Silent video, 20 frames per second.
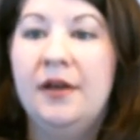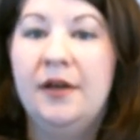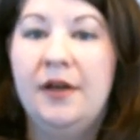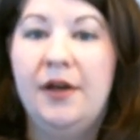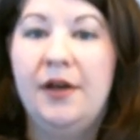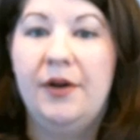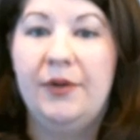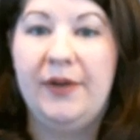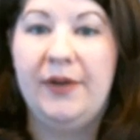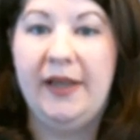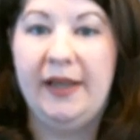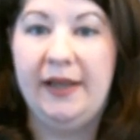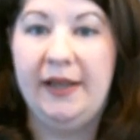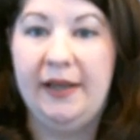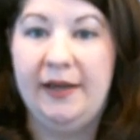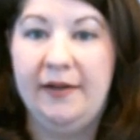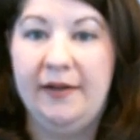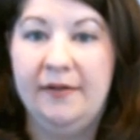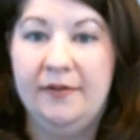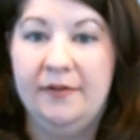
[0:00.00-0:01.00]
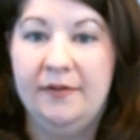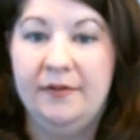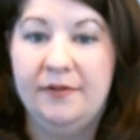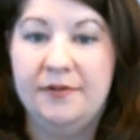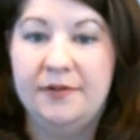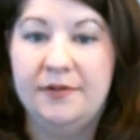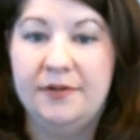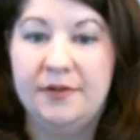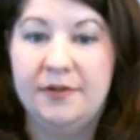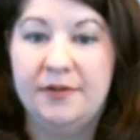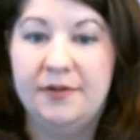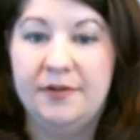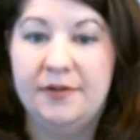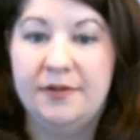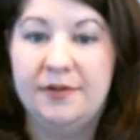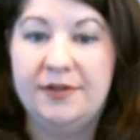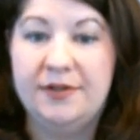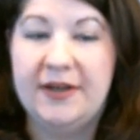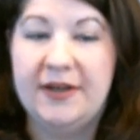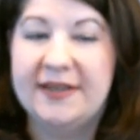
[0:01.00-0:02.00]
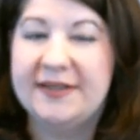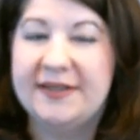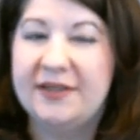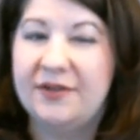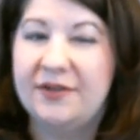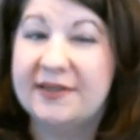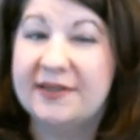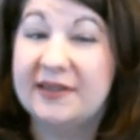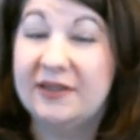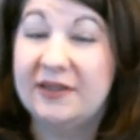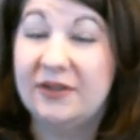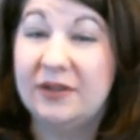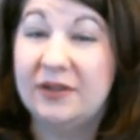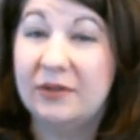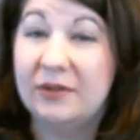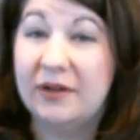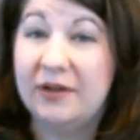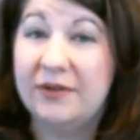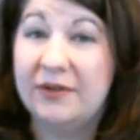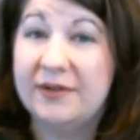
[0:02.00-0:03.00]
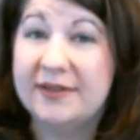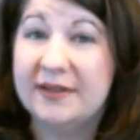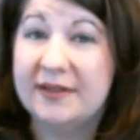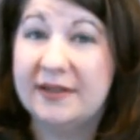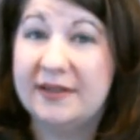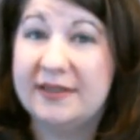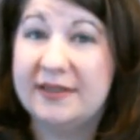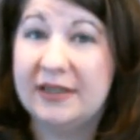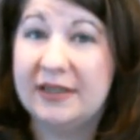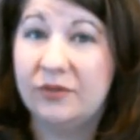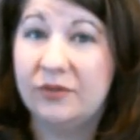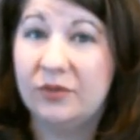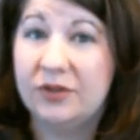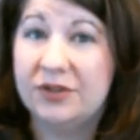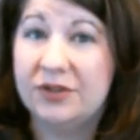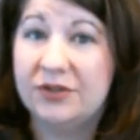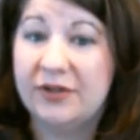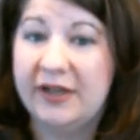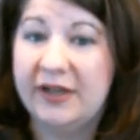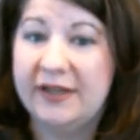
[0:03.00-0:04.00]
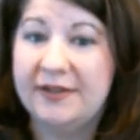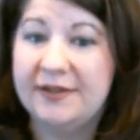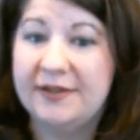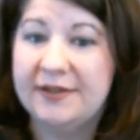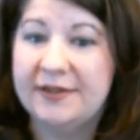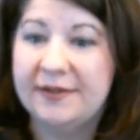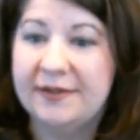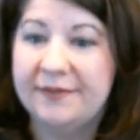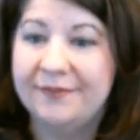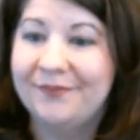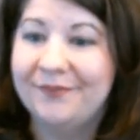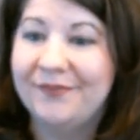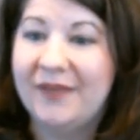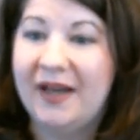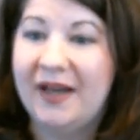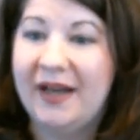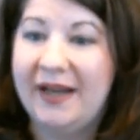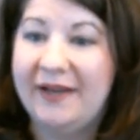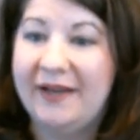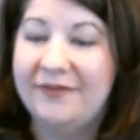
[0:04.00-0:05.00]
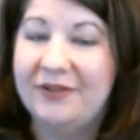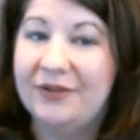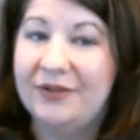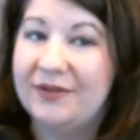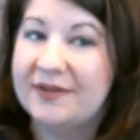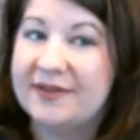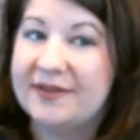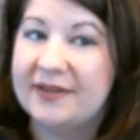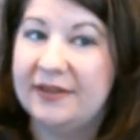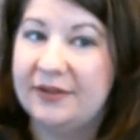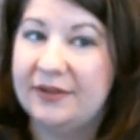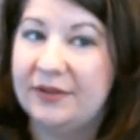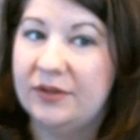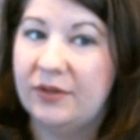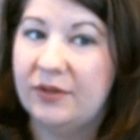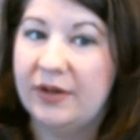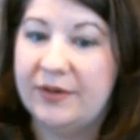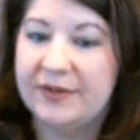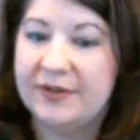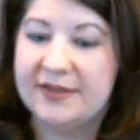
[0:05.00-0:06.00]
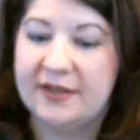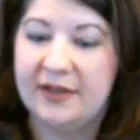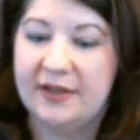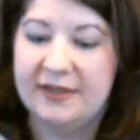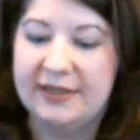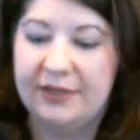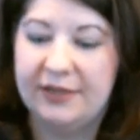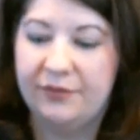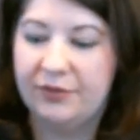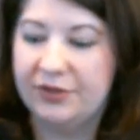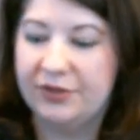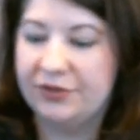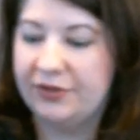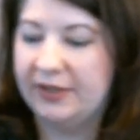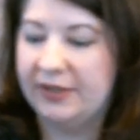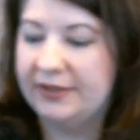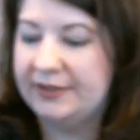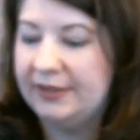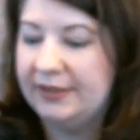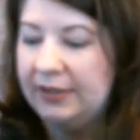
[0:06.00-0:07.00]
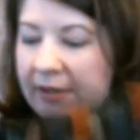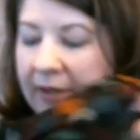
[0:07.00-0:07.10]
Okay. You guys notice LuLaRoe is on a downward trend? I have noticed that LuLaRoe is on a downward trend.